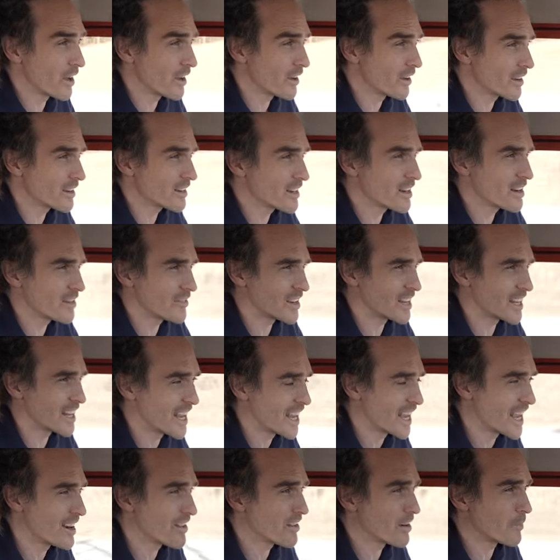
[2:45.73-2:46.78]
I don't know if you can
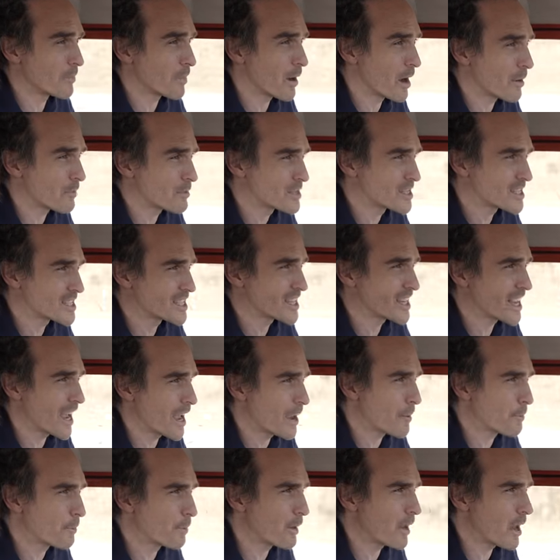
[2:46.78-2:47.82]
hear it, but I'm just
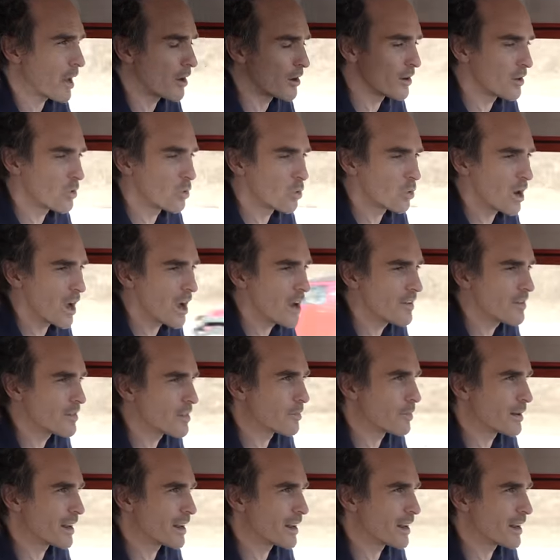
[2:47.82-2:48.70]
getting blown all over the